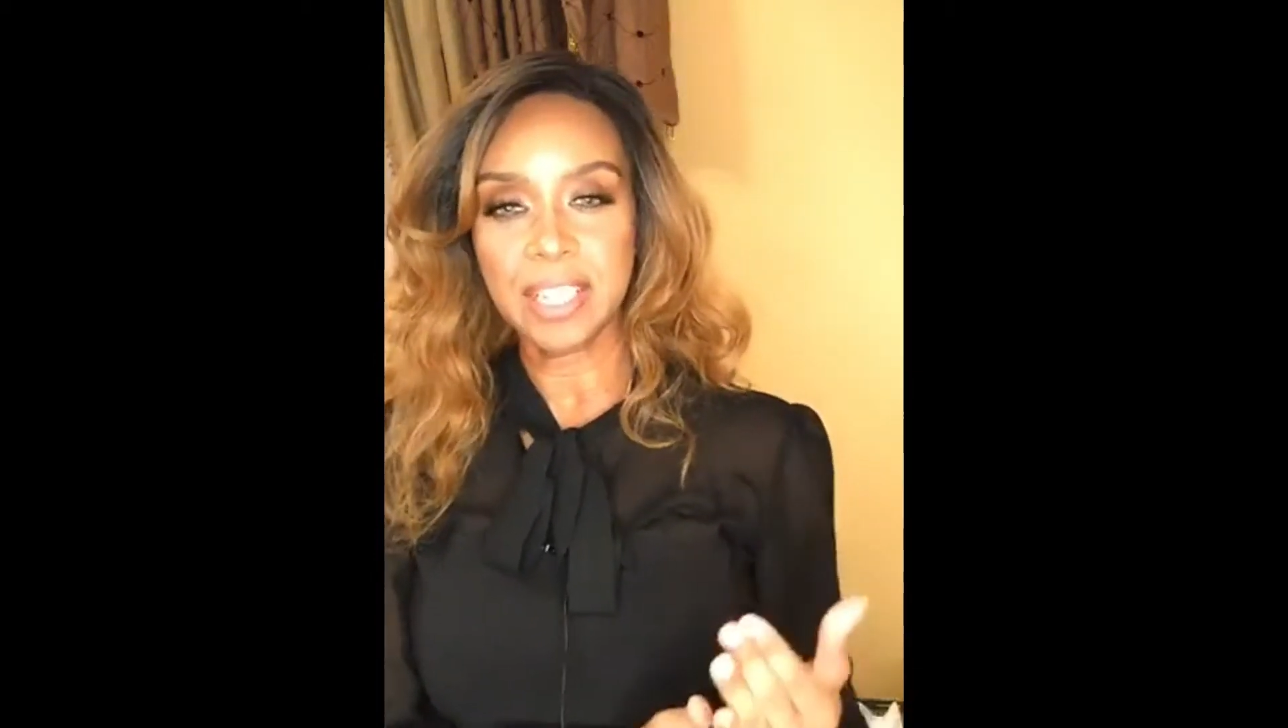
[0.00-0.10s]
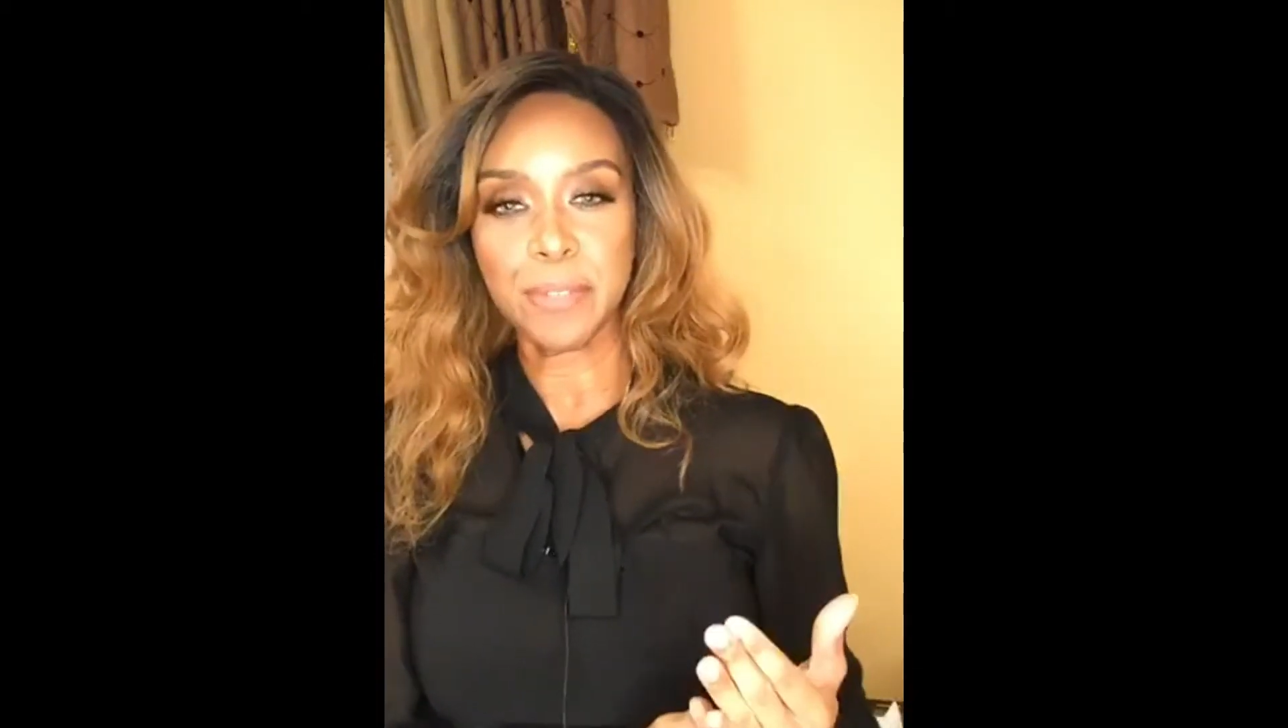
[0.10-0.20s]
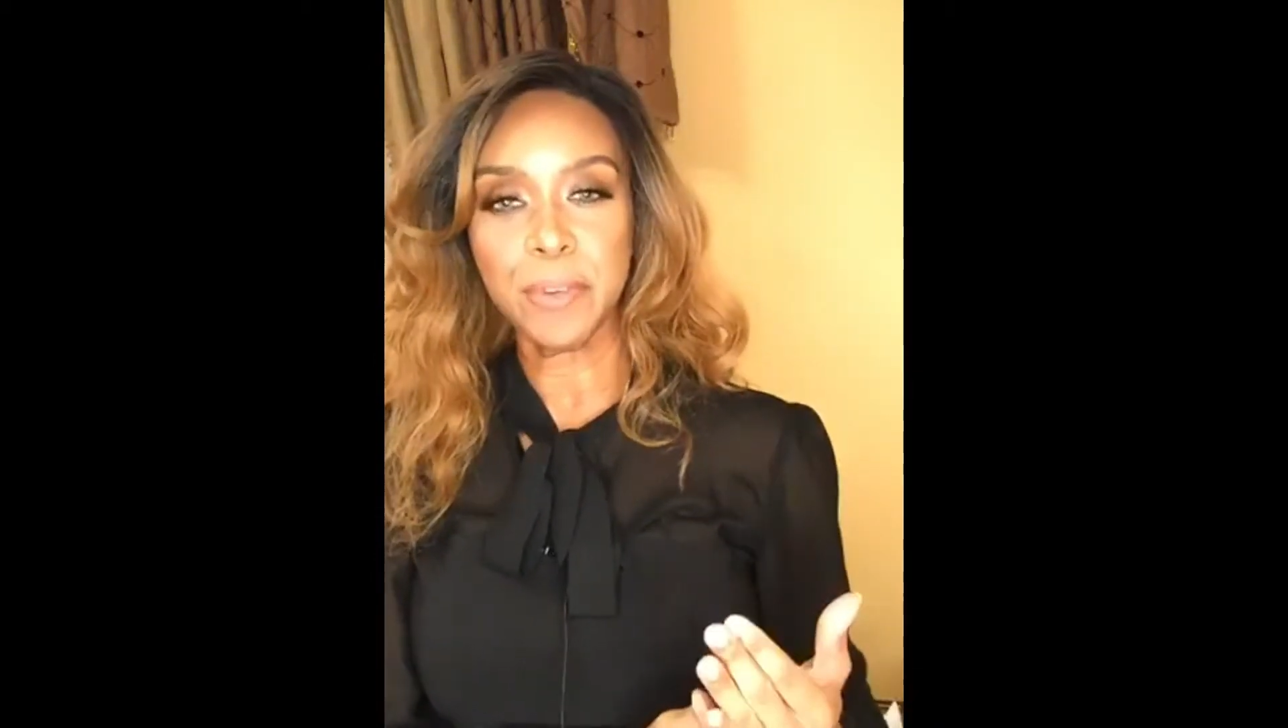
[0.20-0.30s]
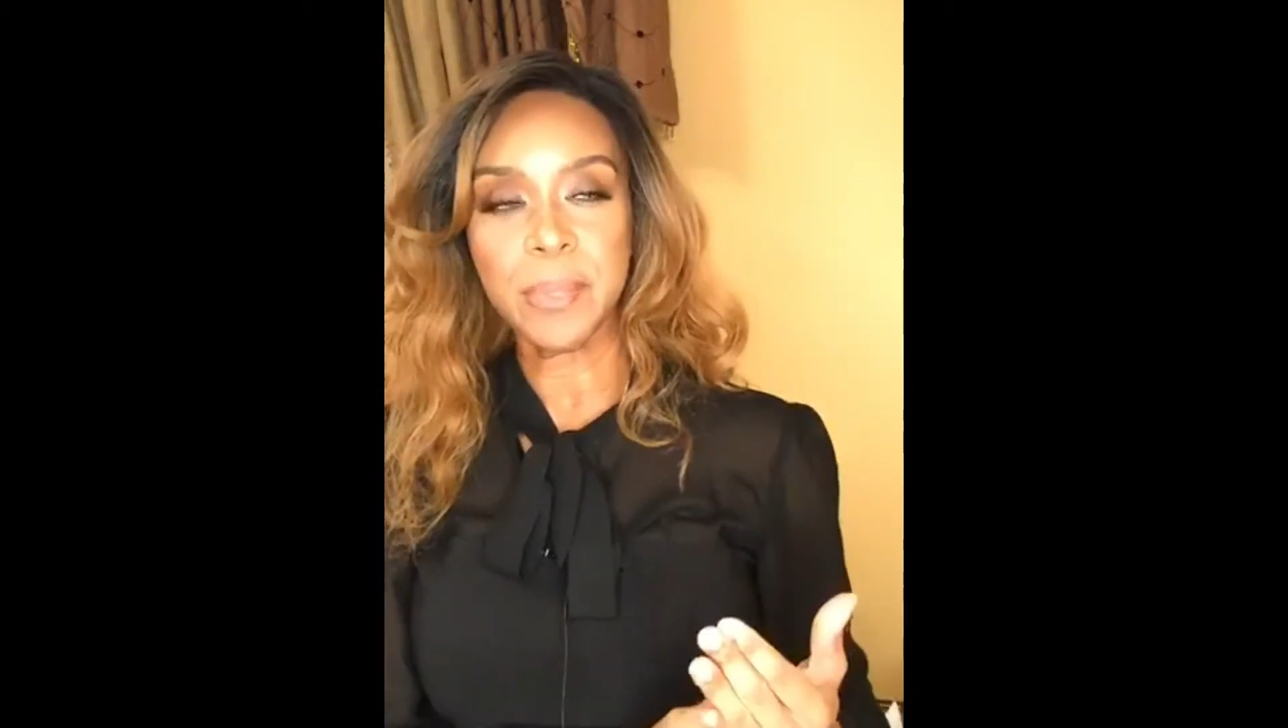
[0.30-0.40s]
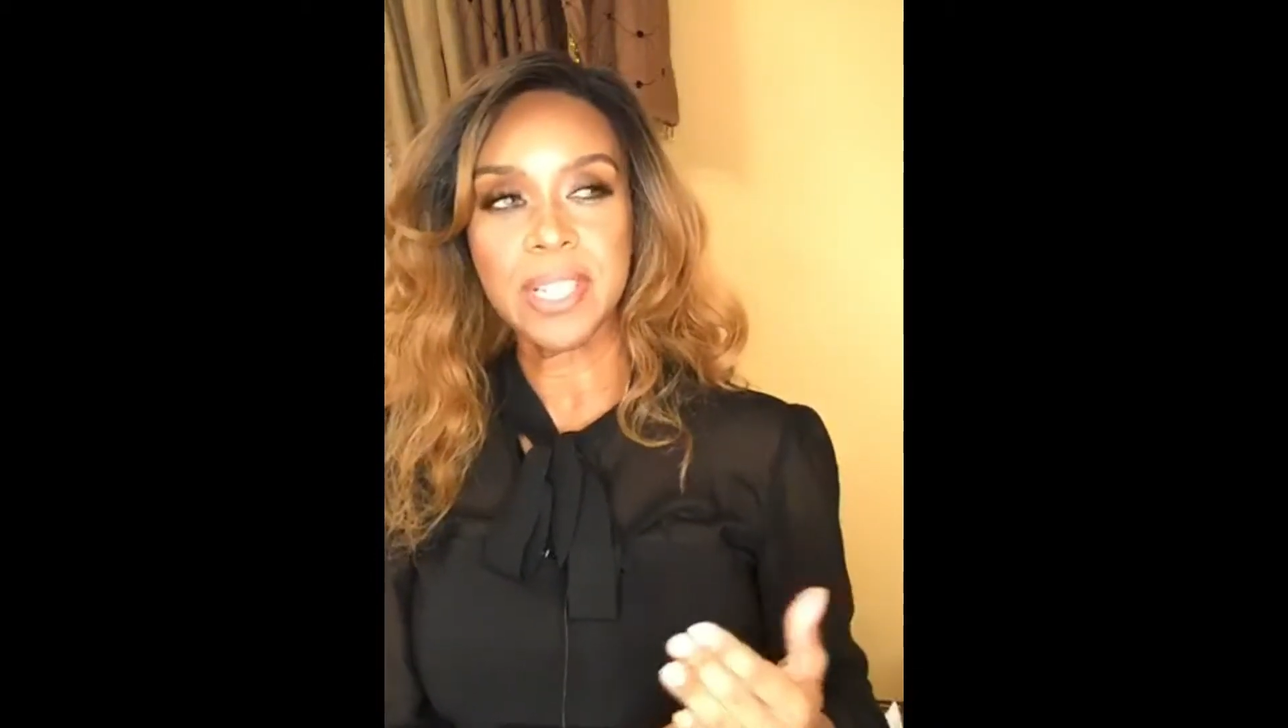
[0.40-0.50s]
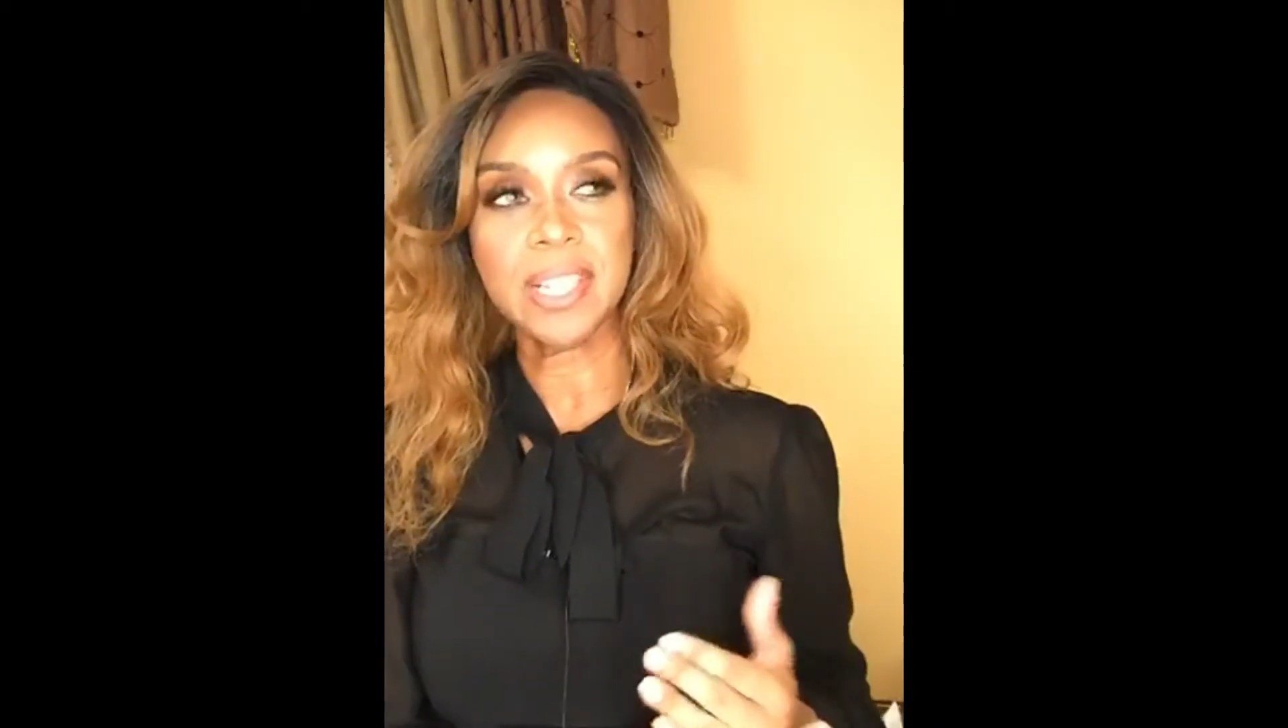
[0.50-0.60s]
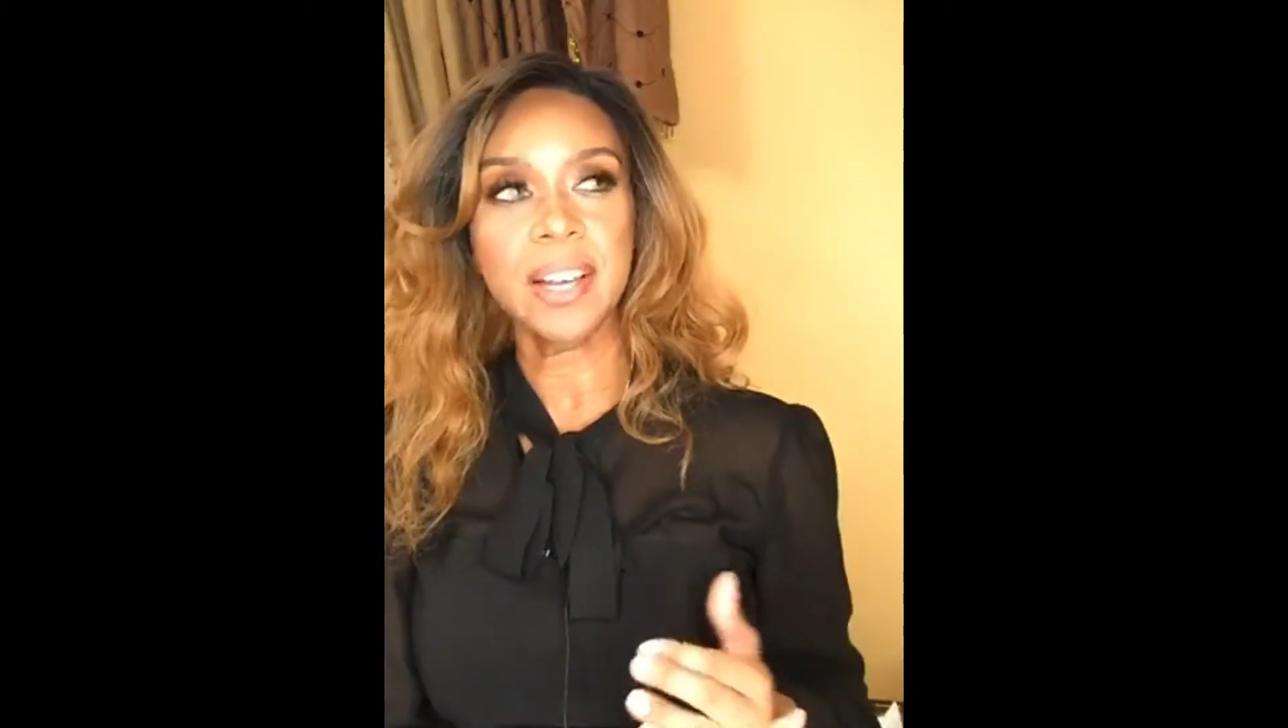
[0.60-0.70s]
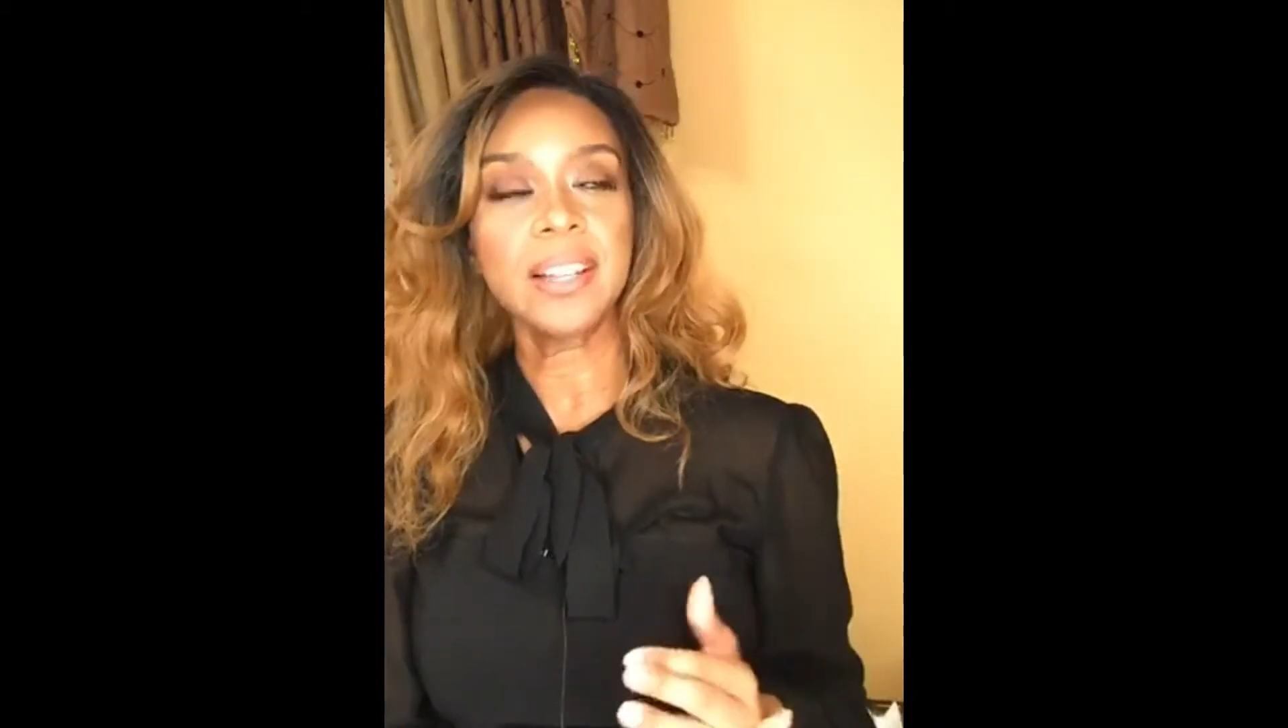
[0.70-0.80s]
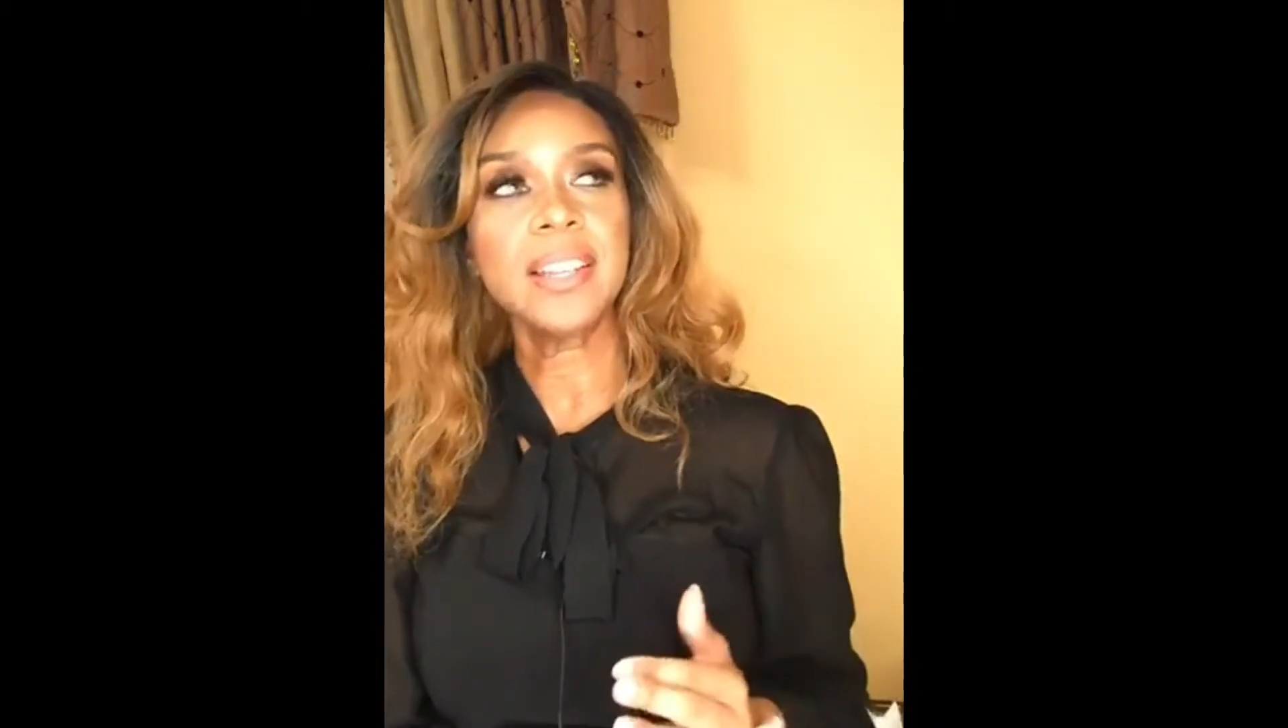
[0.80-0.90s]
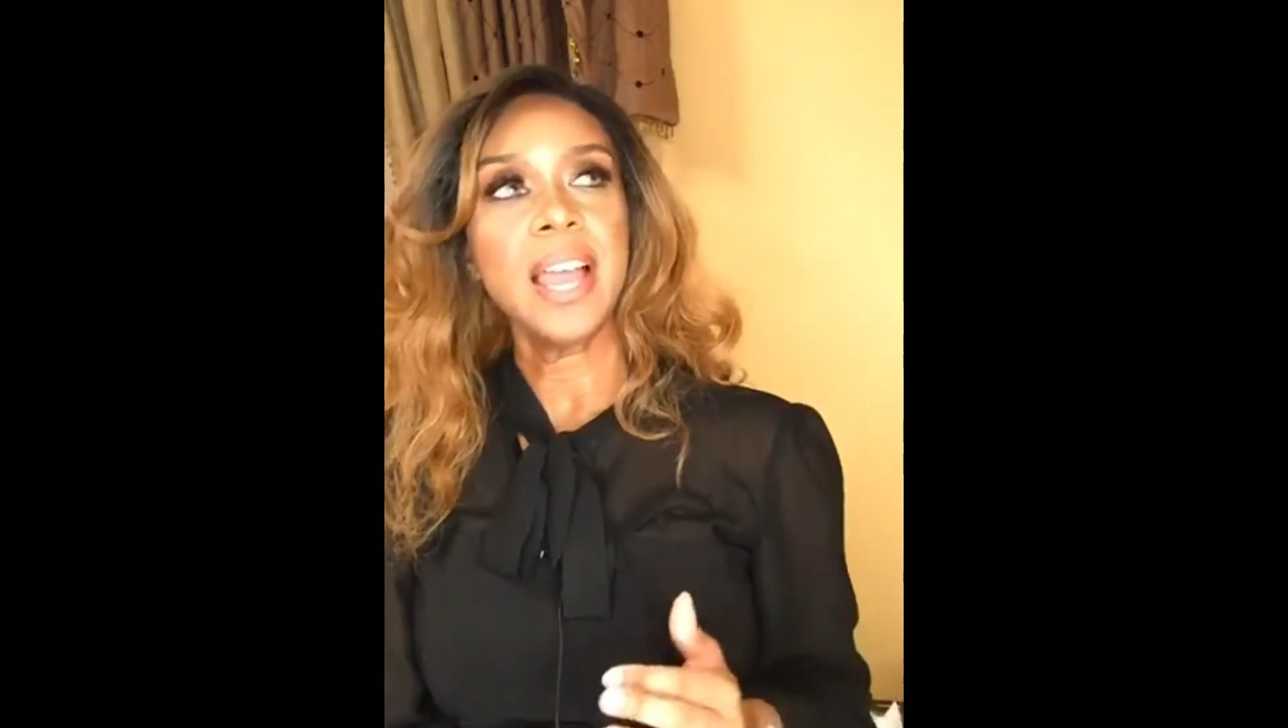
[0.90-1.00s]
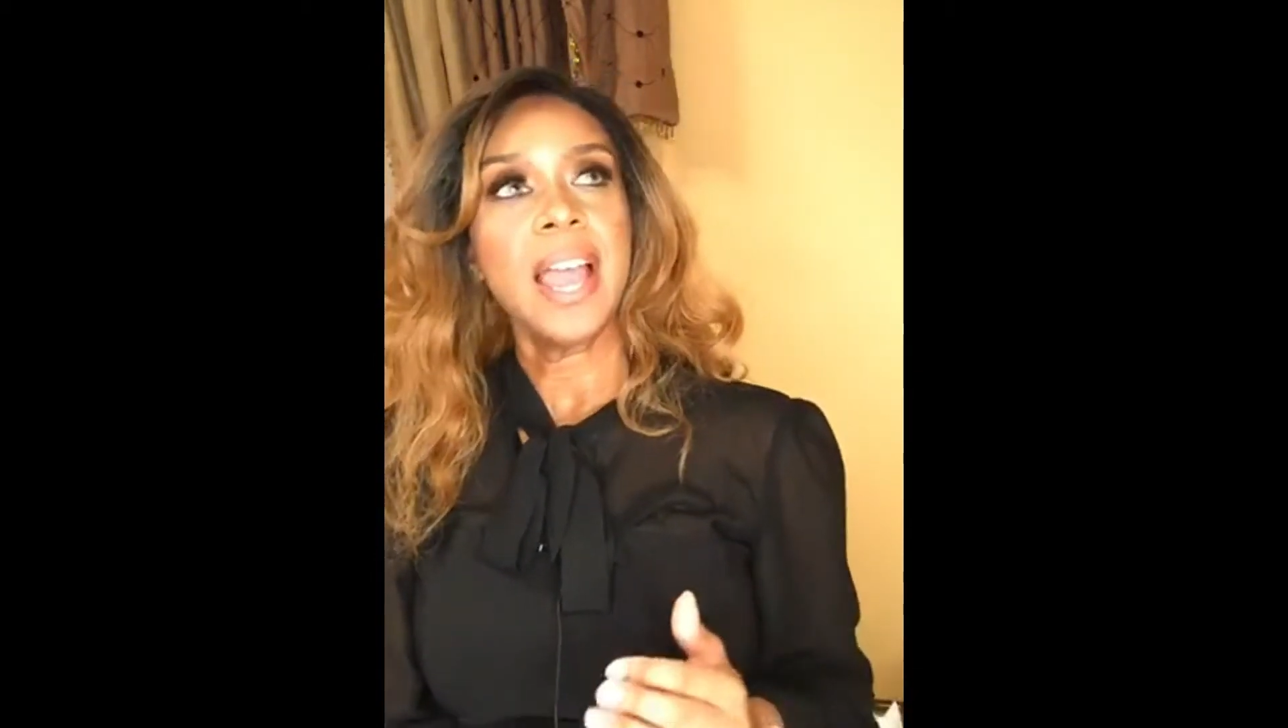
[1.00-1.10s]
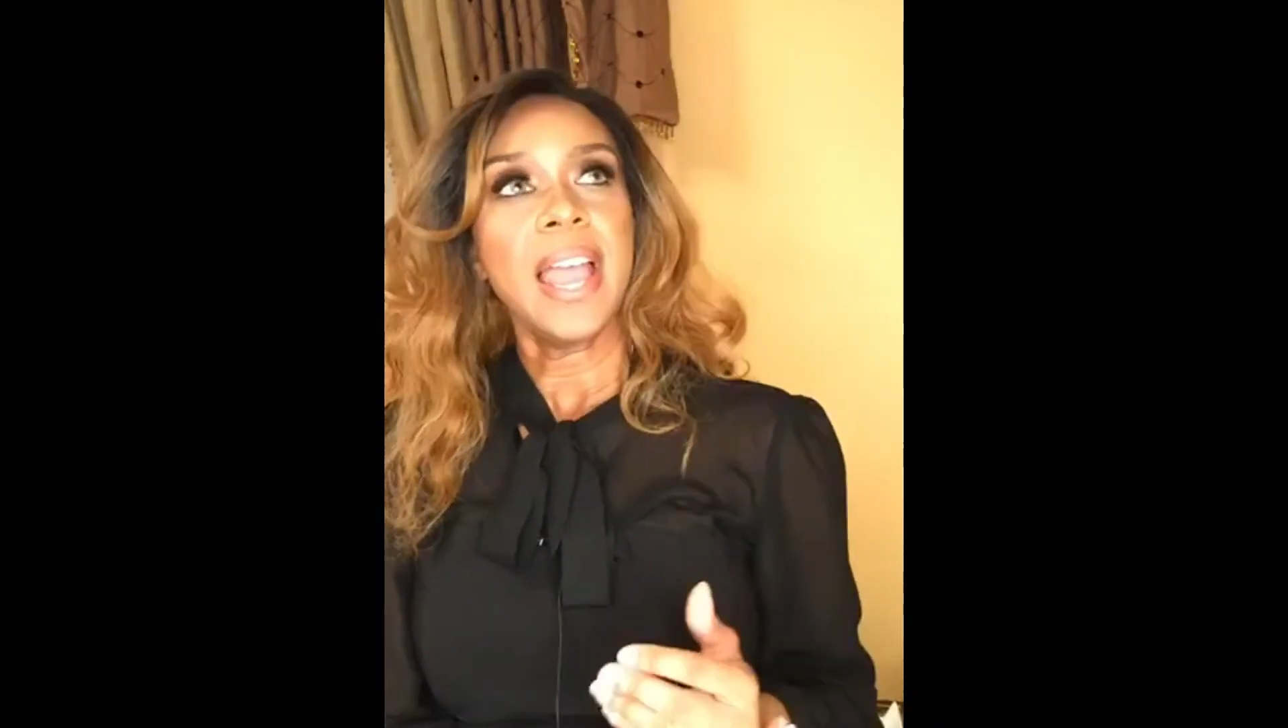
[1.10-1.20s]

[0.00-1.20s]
us from the sun,